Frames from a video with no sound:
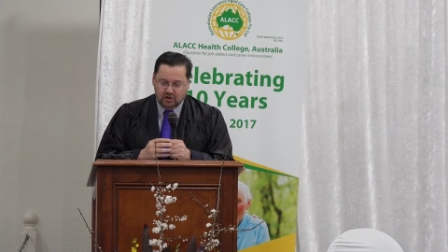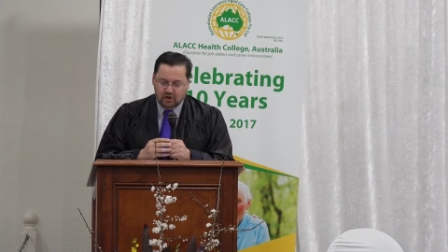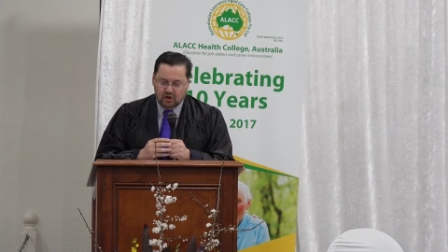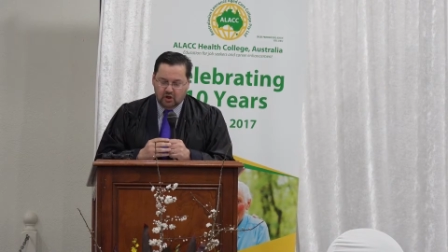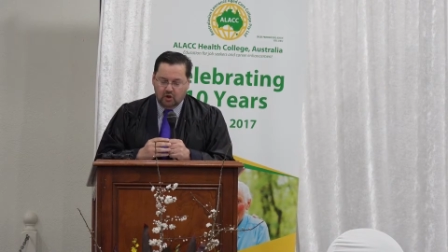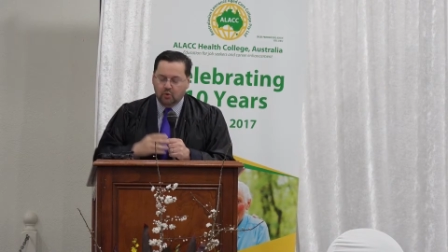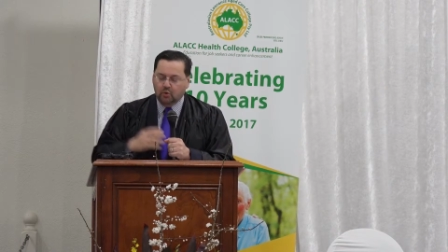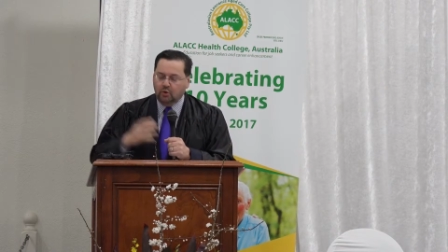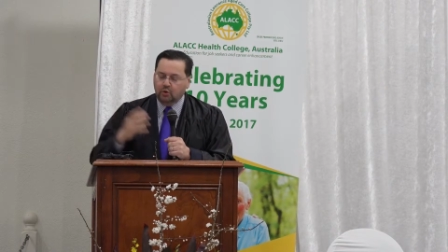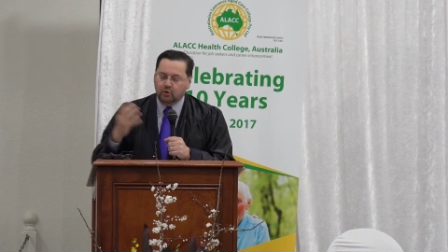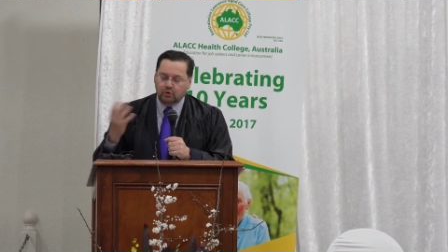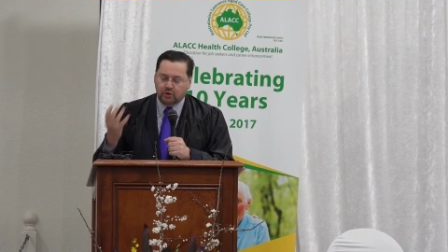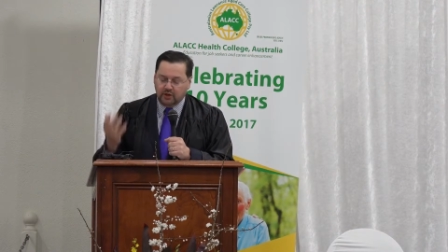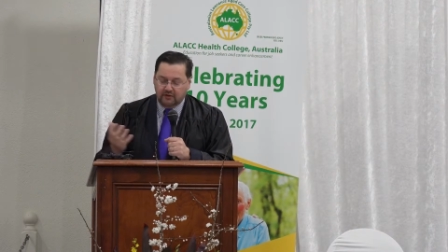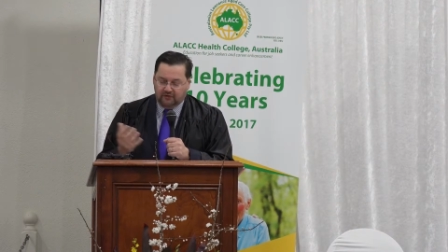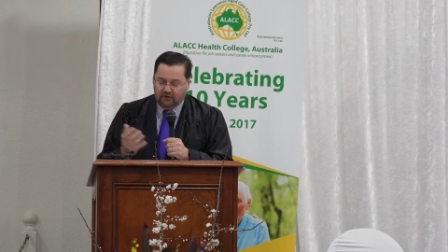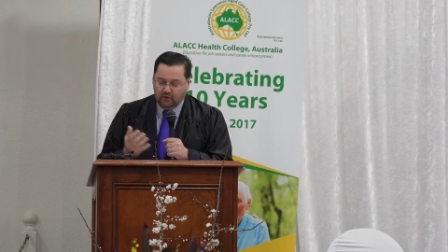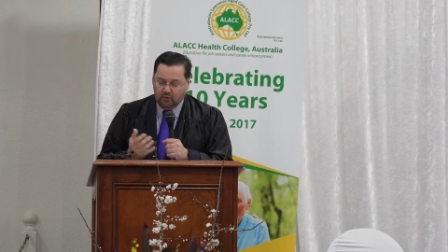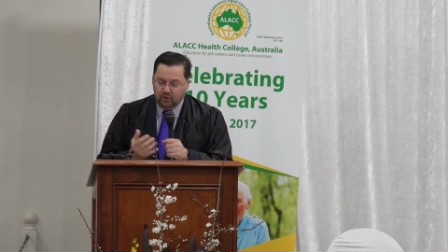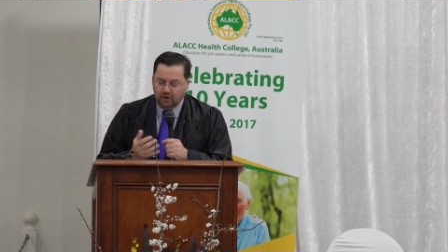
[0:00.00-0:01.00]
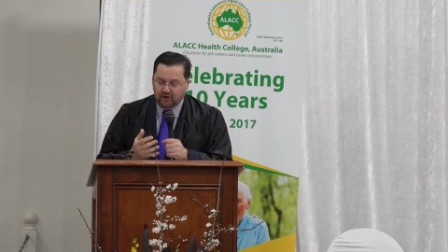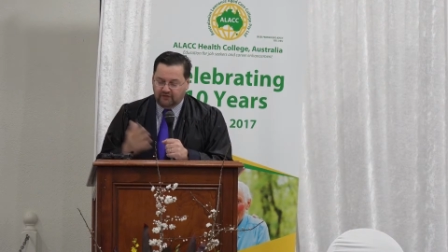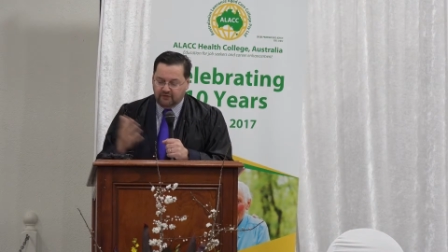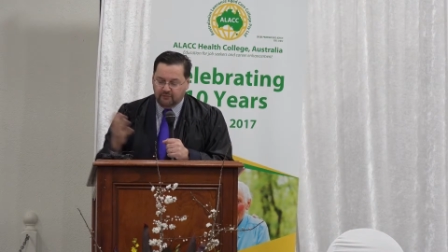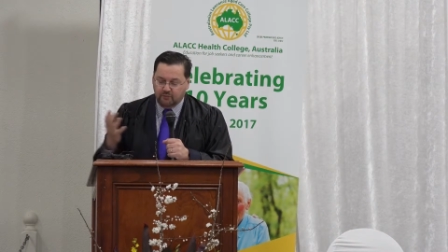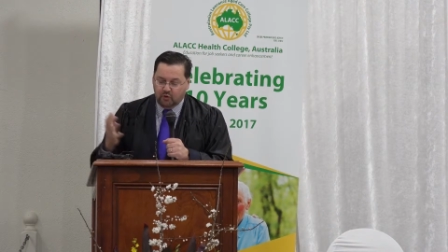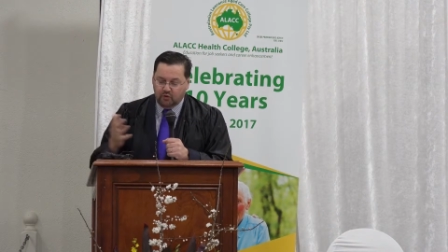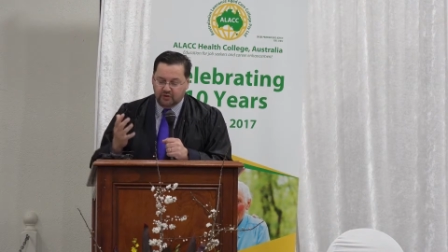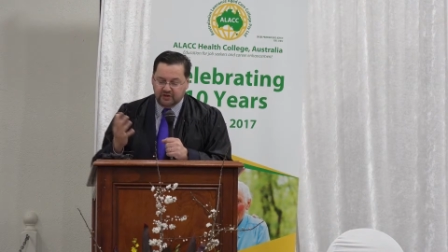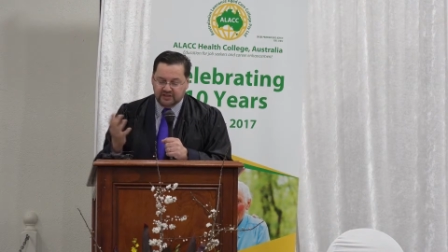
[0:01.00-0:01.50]
who were looking for work for
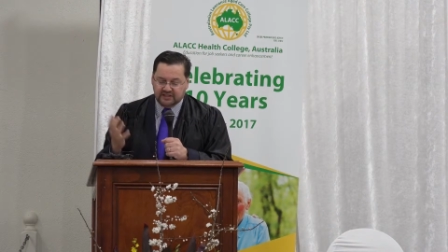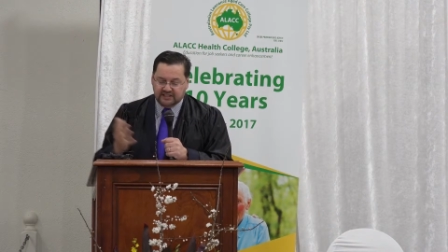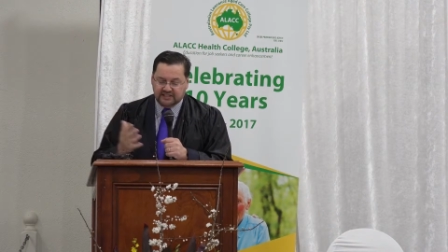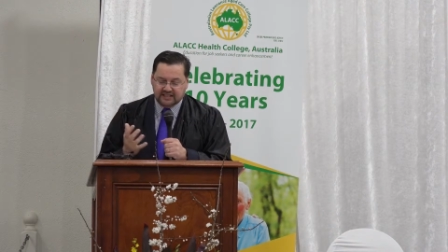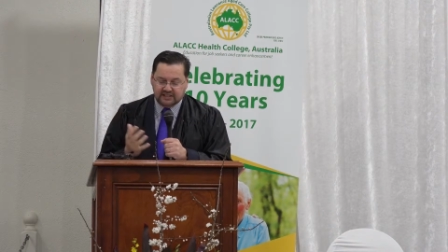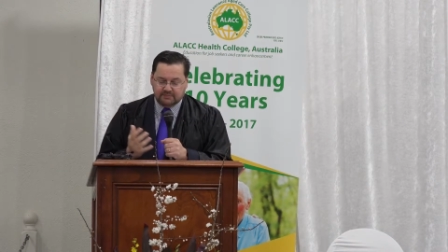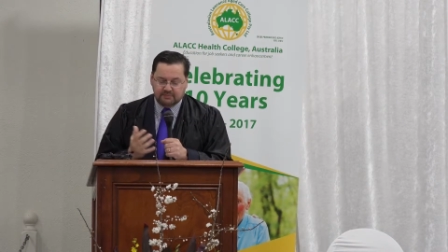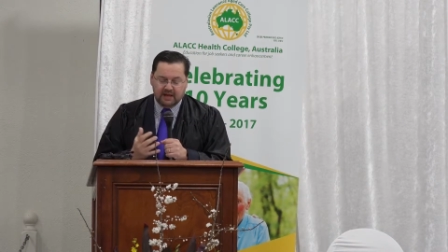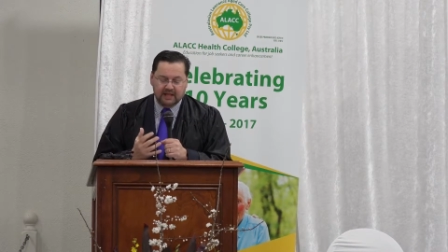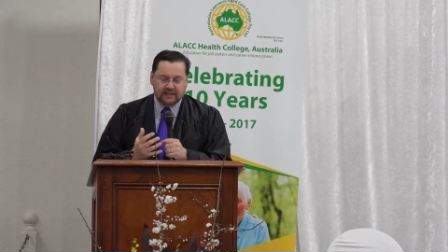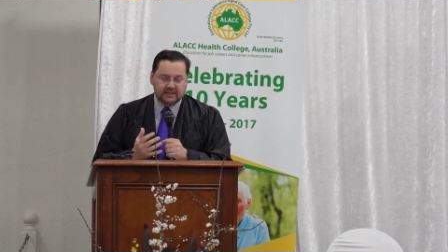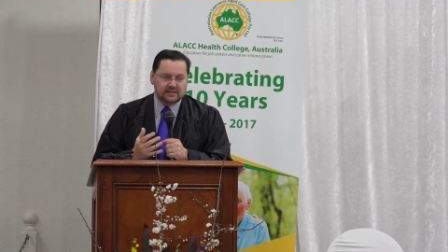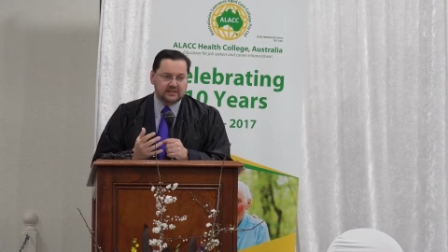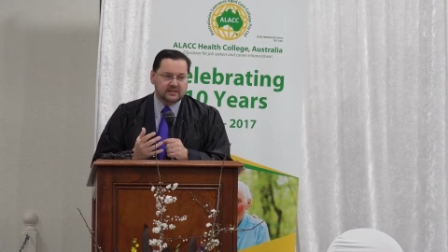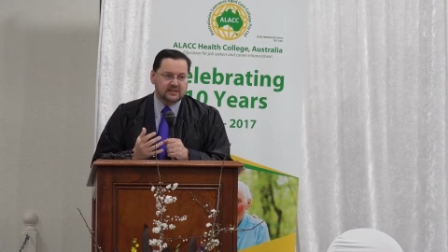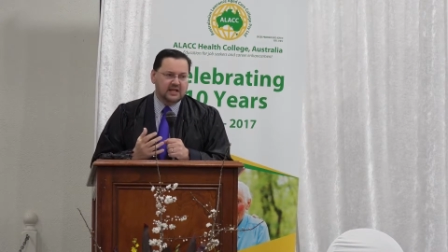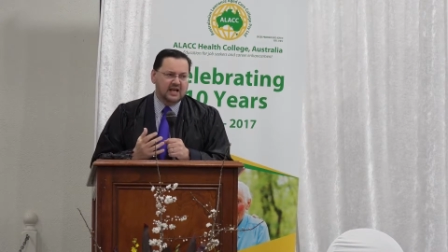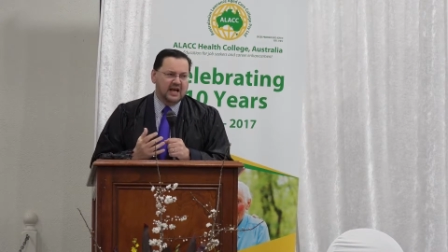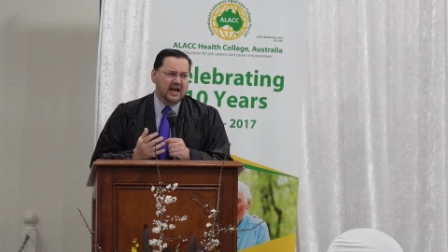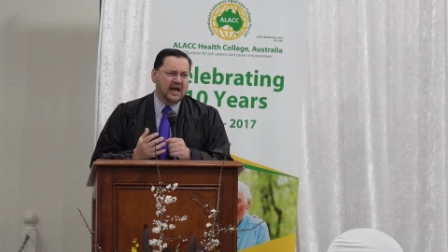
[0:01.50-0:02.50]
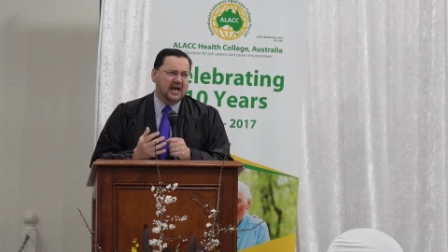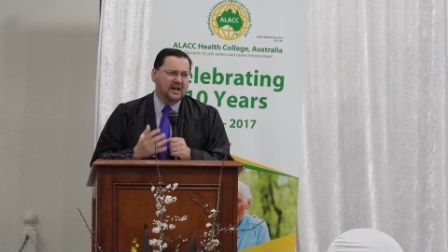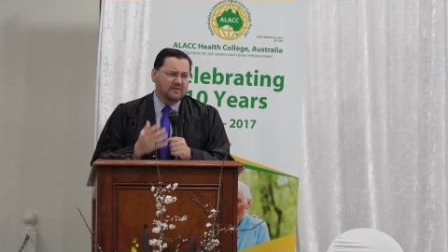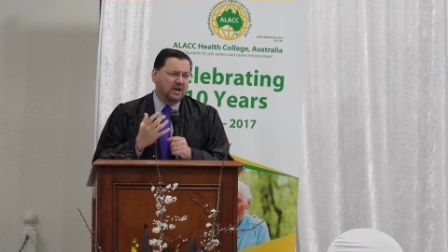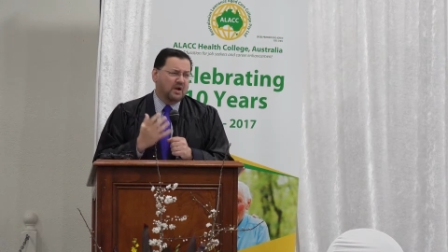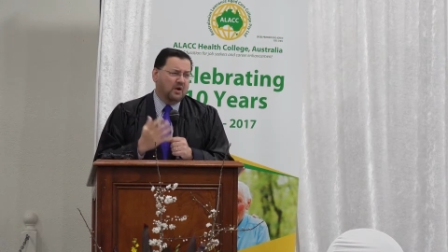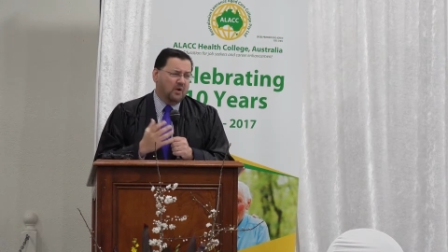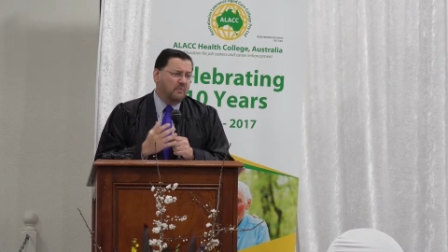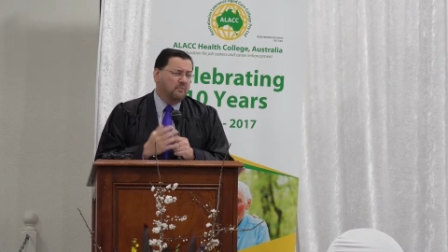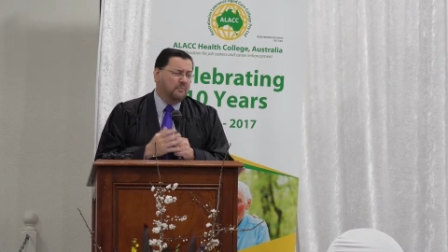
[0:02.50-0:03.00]
more than 6 months and had
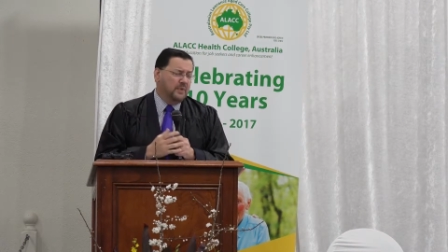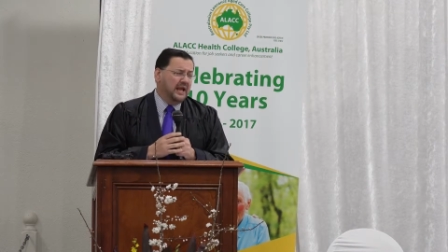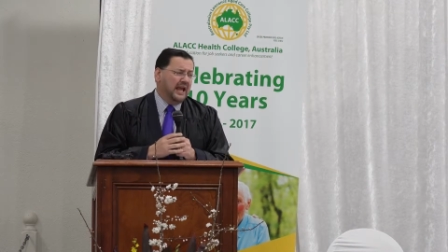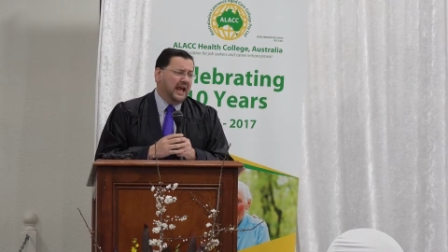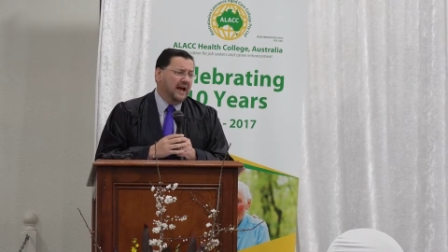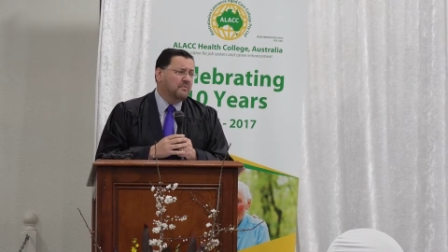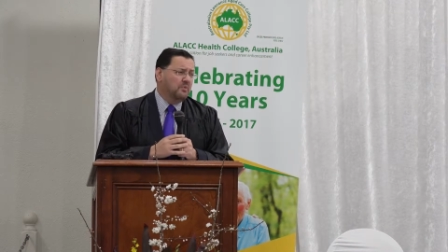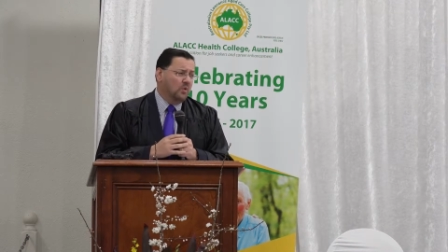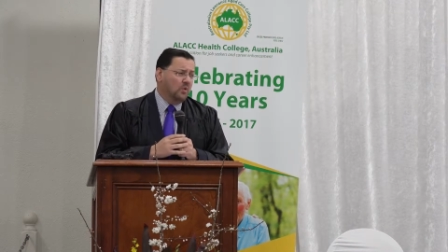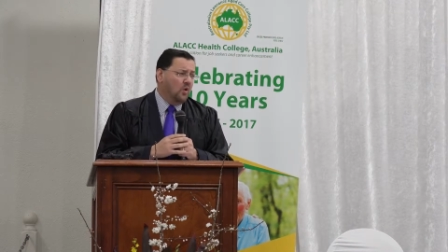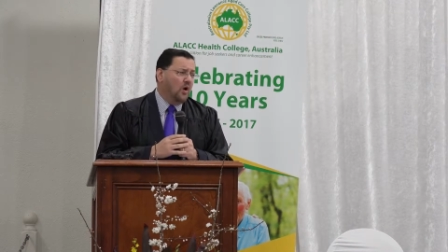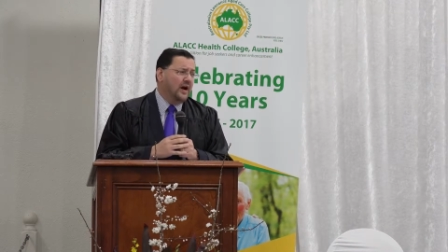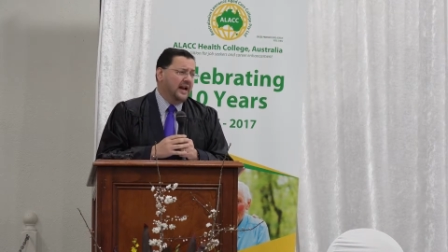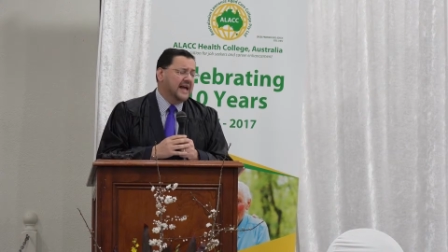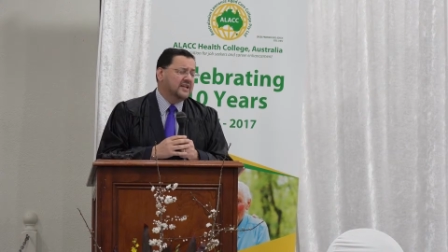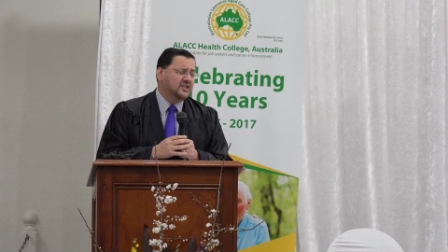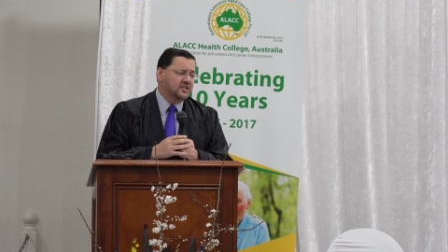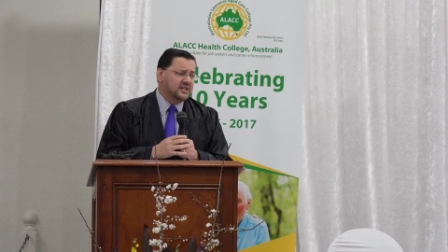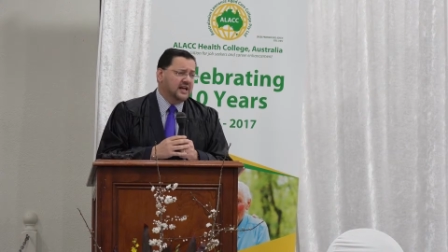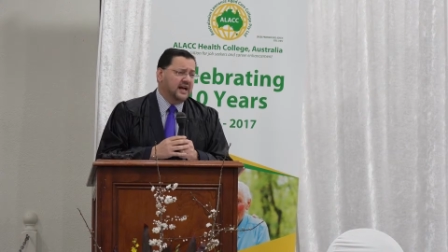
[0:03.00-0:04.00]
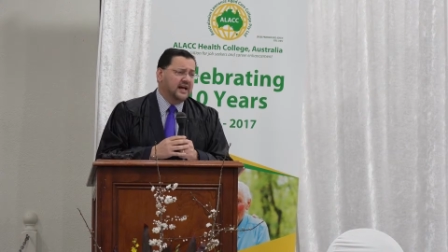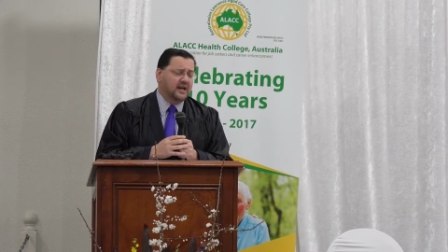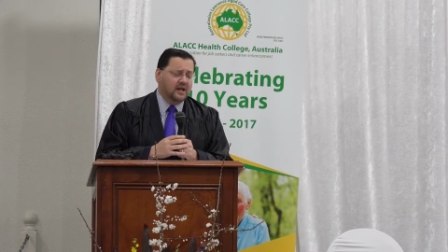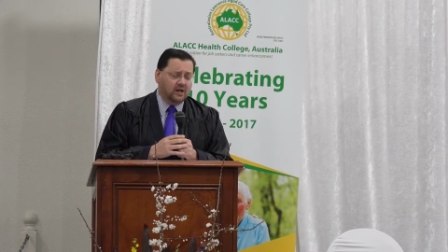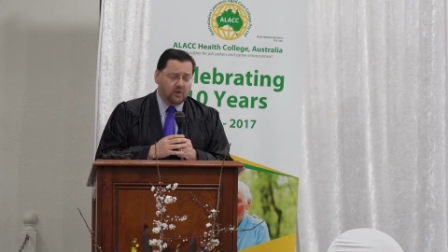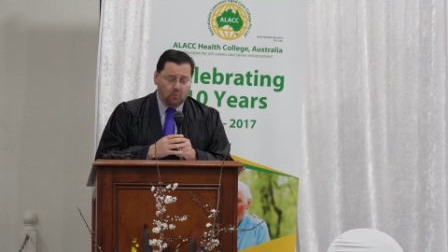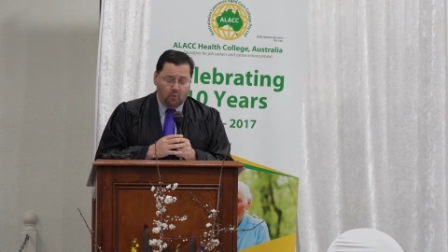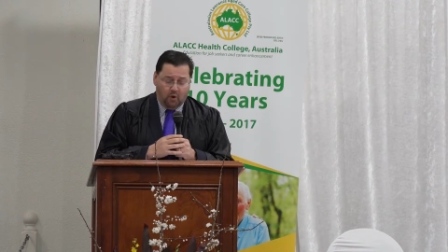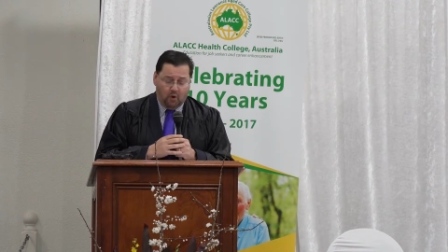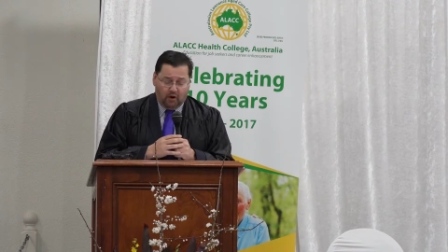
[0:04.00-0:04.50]
become quite agitated
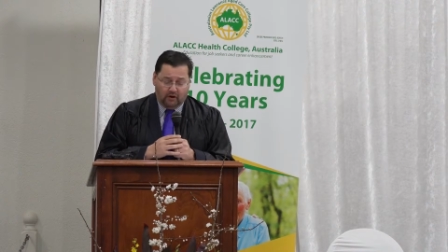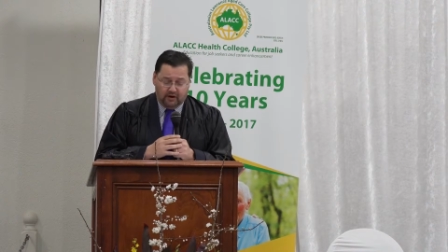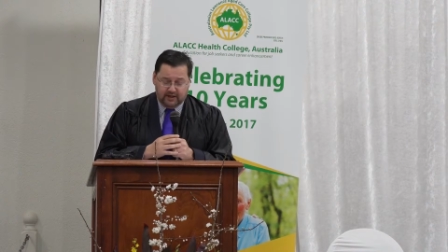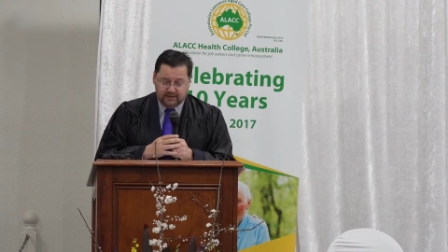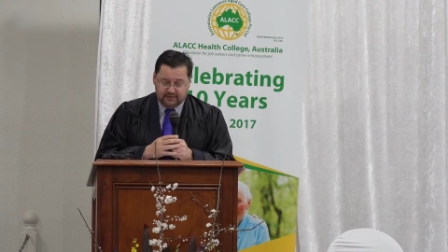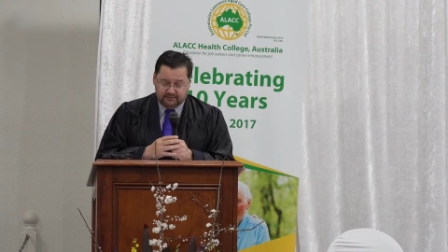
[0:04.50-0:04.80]
and worried.